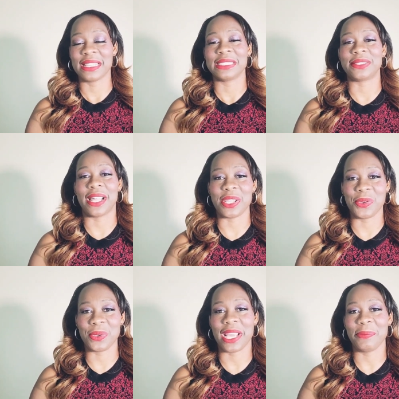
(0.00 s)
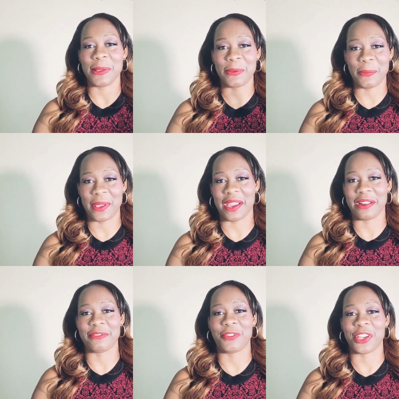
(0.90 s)
so that you can be
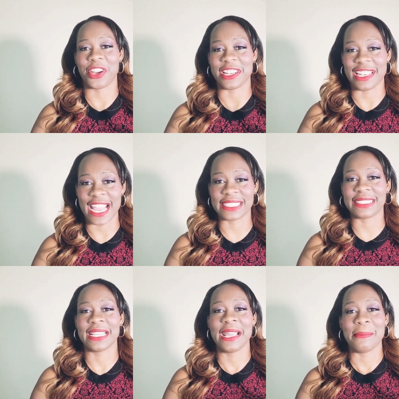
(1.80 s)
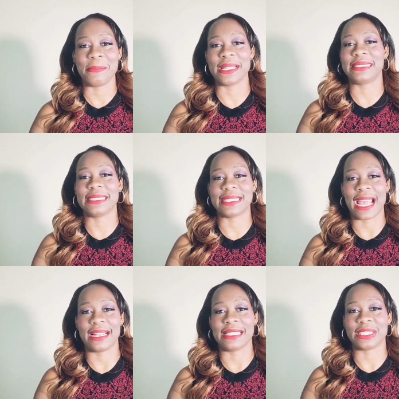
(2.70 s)
prepared for your next business
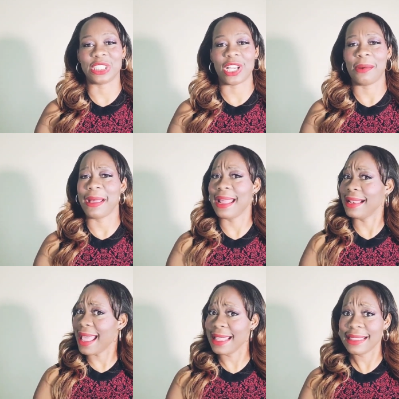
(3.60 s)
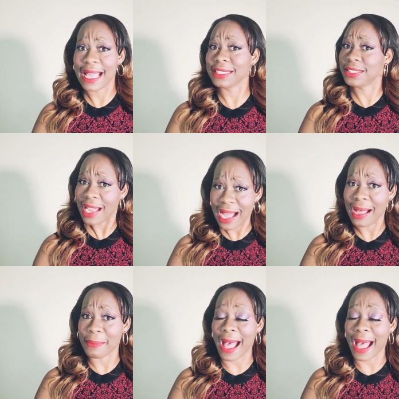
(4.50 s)
analyst job and land that job.